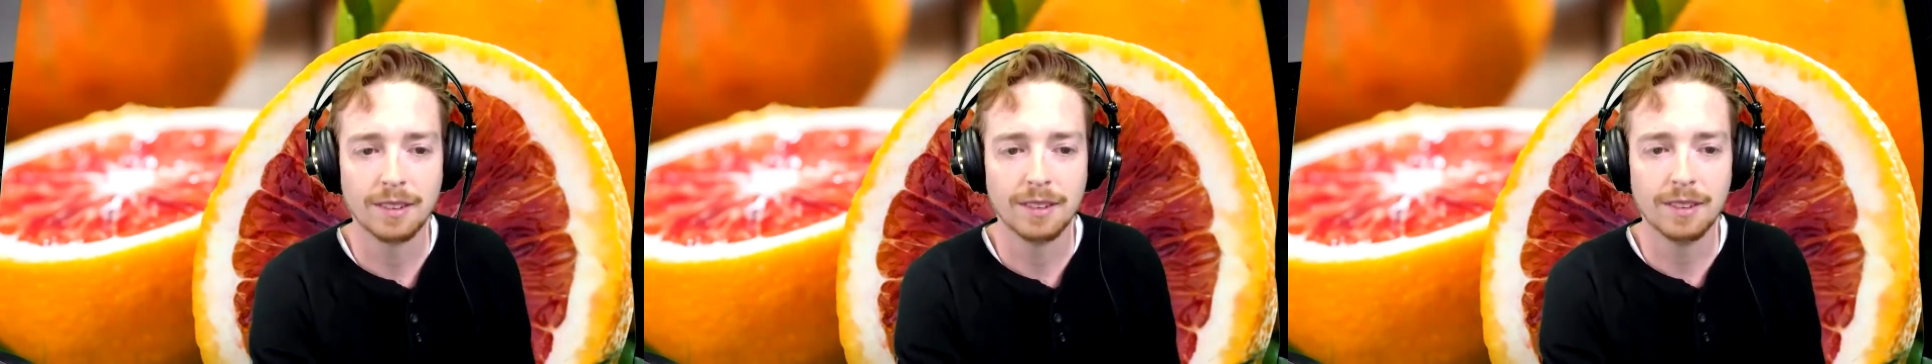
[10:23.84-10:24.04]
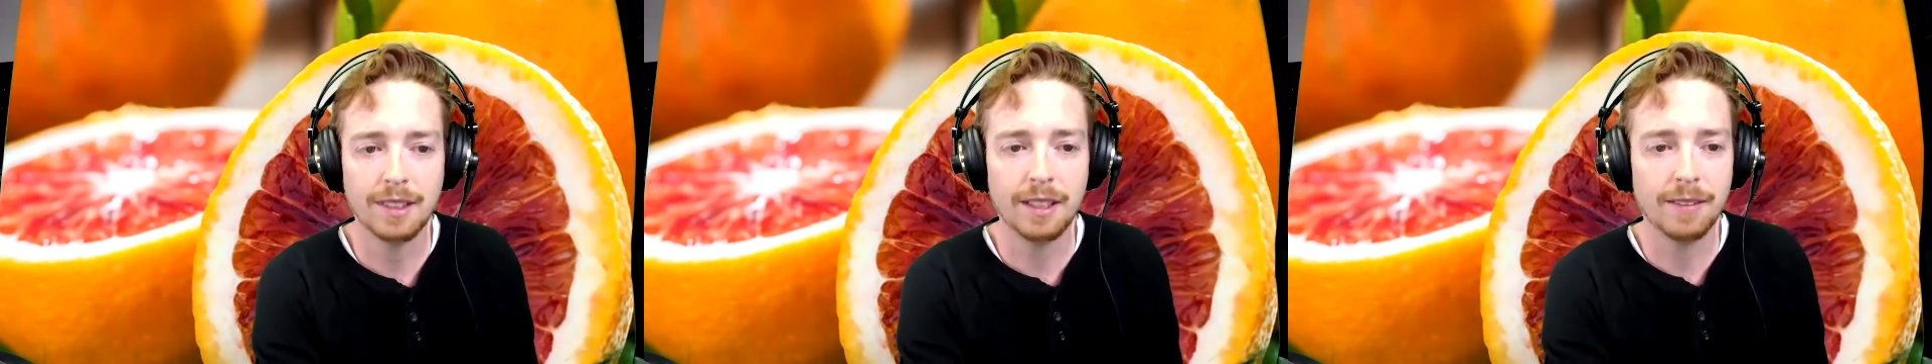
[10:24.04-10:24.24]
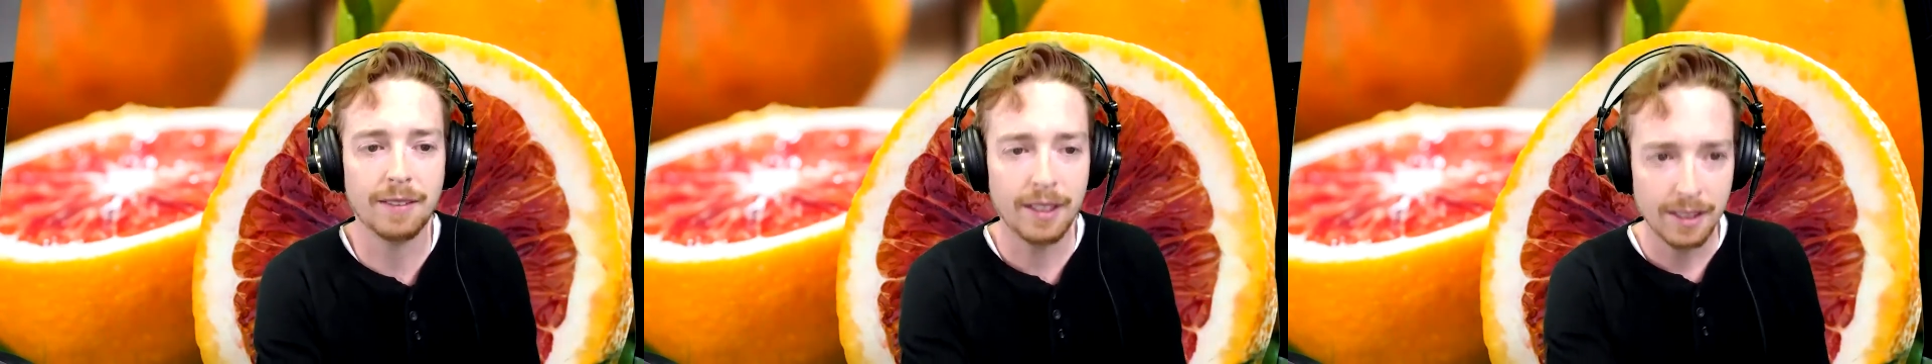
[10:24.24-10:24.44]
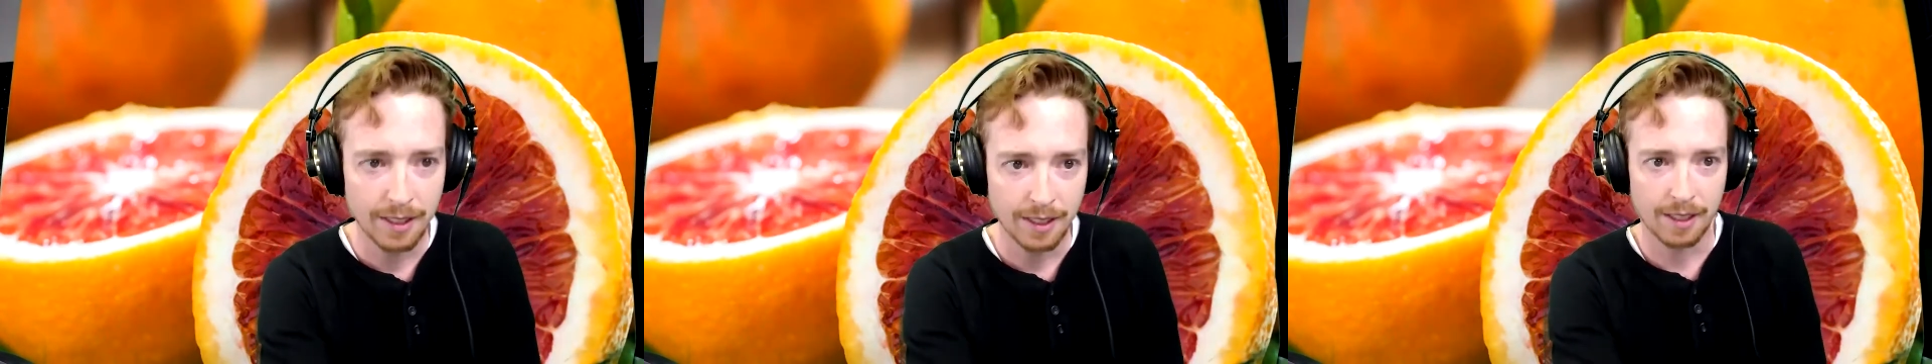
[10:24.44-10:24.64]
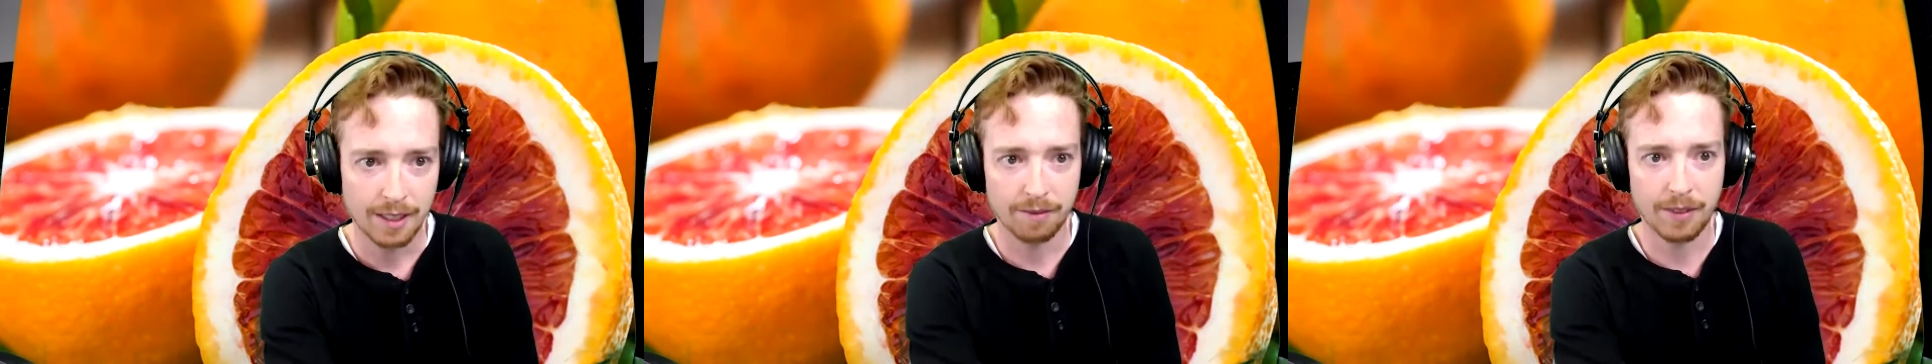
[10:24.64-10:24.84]
Anyway,
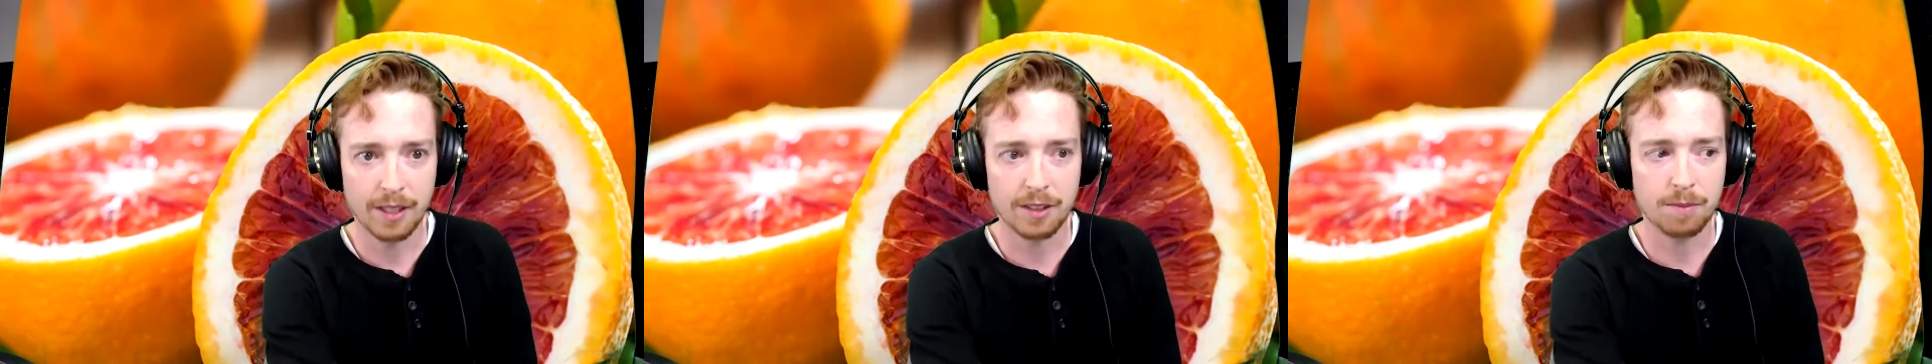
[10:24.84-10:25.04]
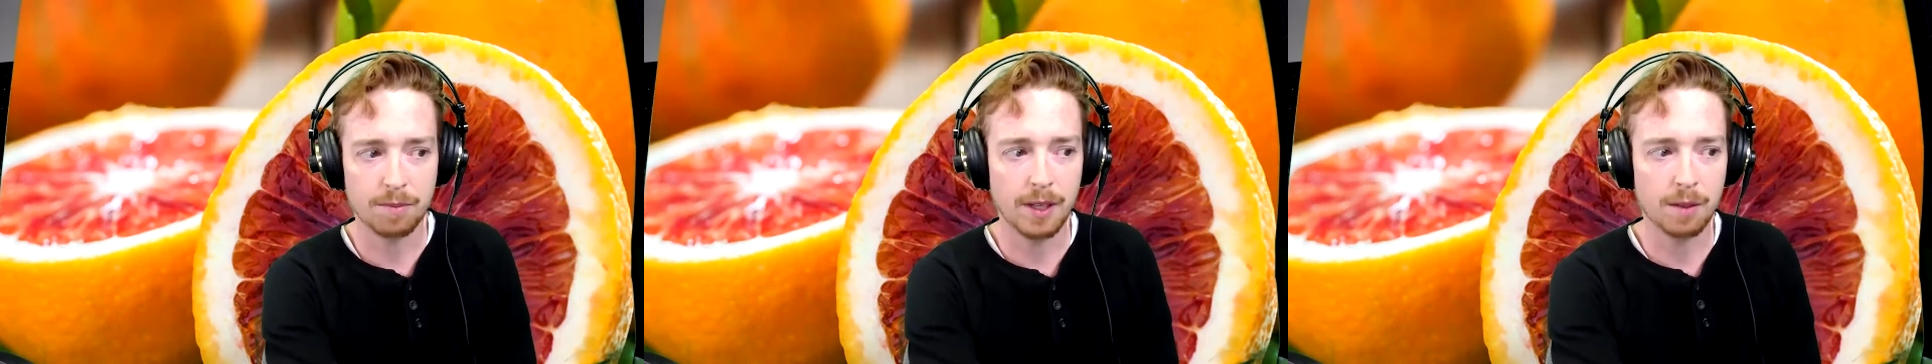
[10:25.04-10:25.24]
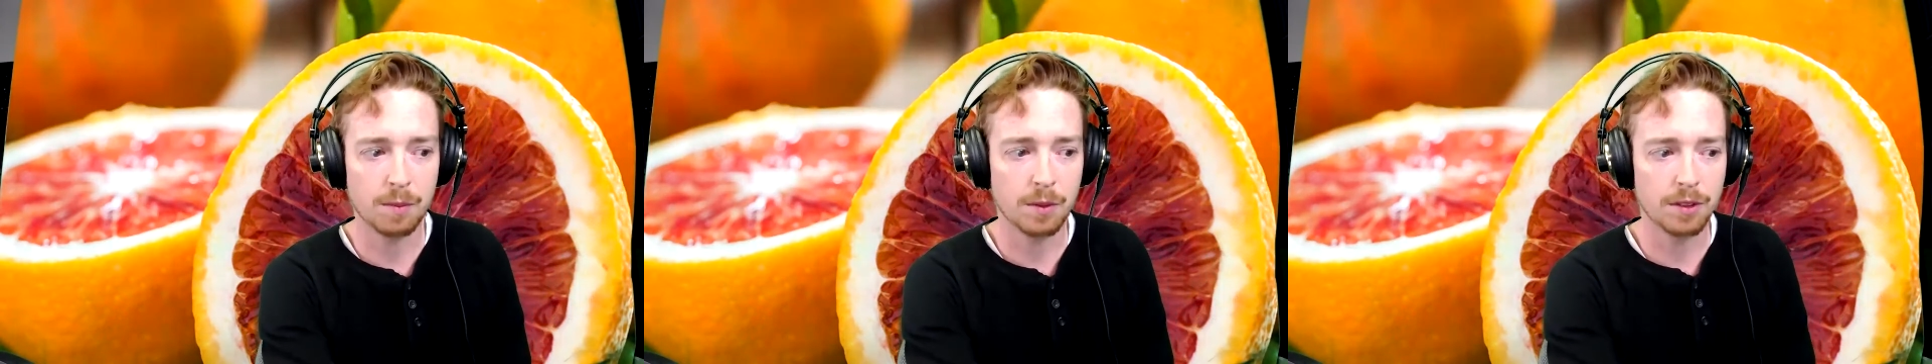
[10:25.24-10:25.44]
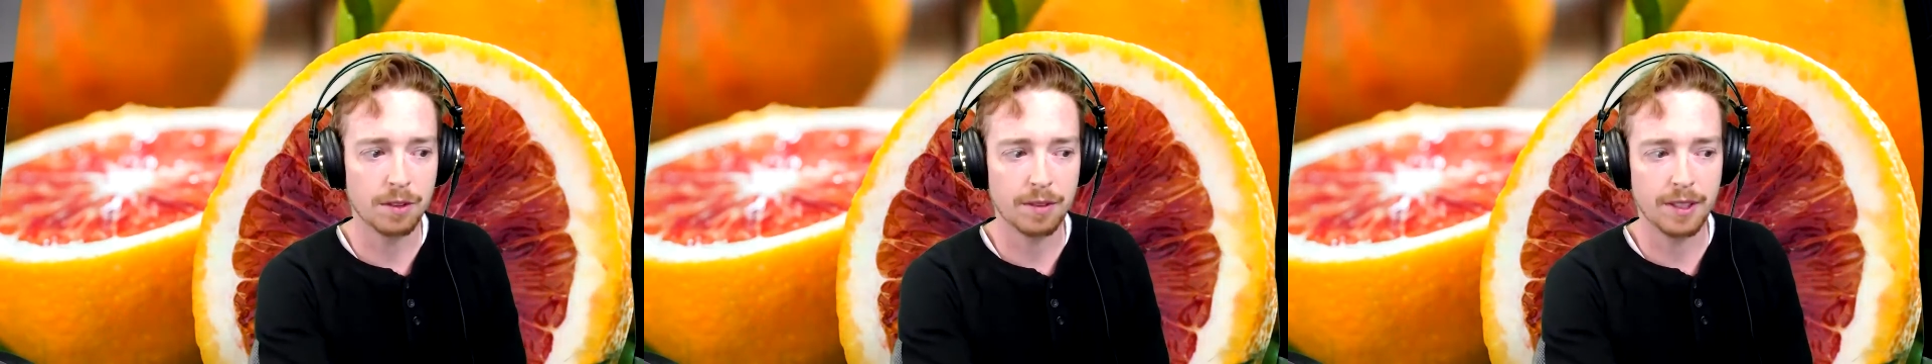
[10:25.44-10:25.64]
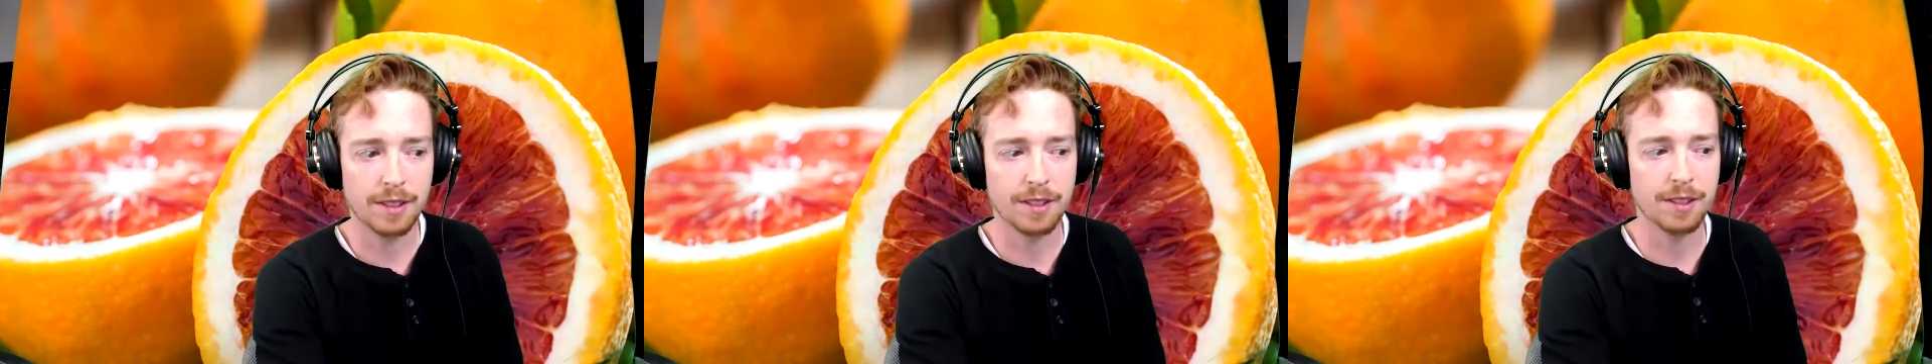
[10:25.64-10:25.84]
I might make more of
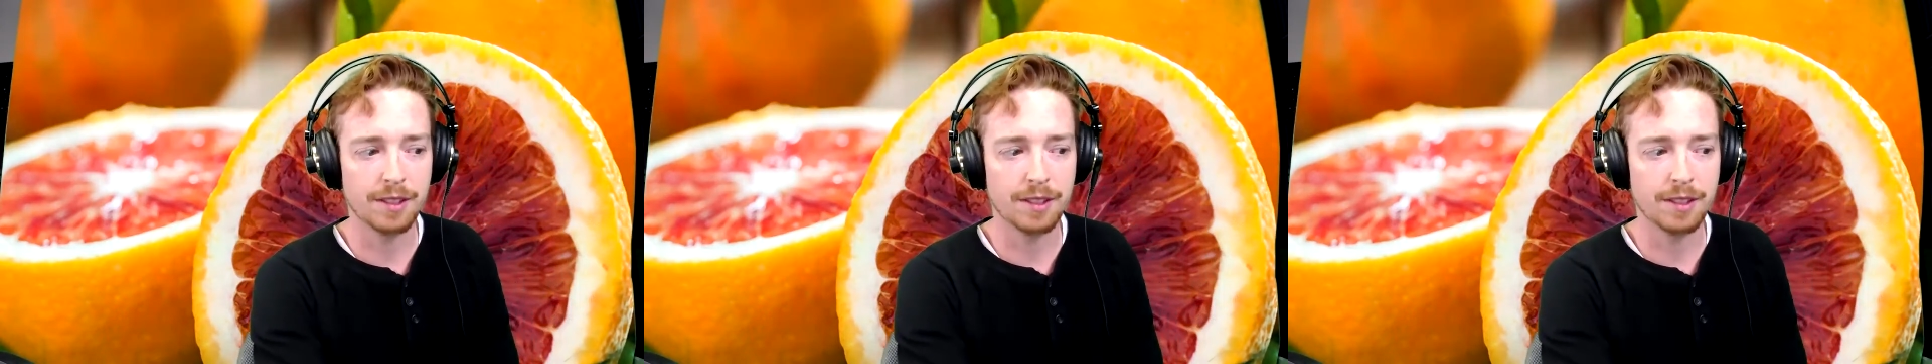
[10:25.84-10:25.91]
these